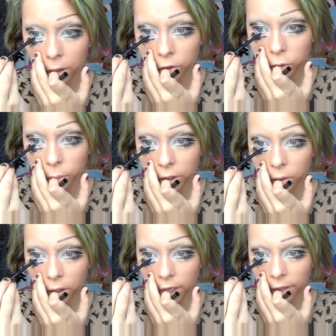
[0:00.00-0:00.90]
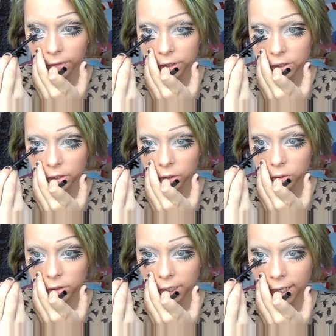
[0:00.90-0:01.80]
And just where your iris
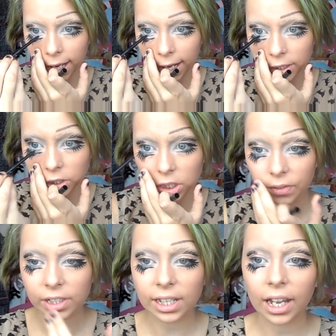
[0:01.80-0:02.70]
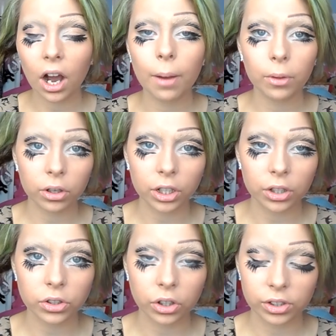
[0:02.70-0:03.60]
usually lands, because obviously I'm not
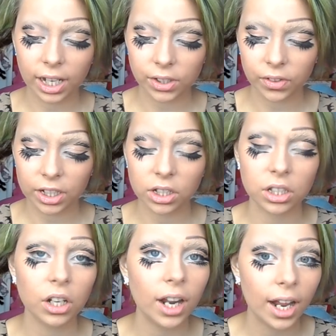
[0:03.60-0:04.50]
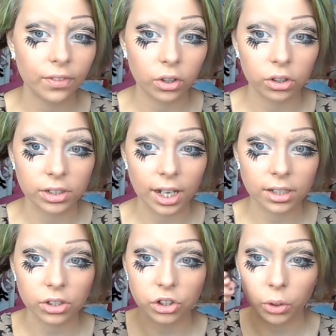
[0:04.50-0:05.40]
going to use contacts for this because I don't have the
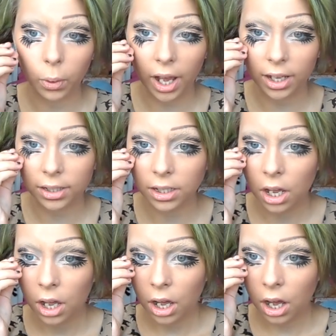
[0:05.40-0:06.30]
contacts that she wears.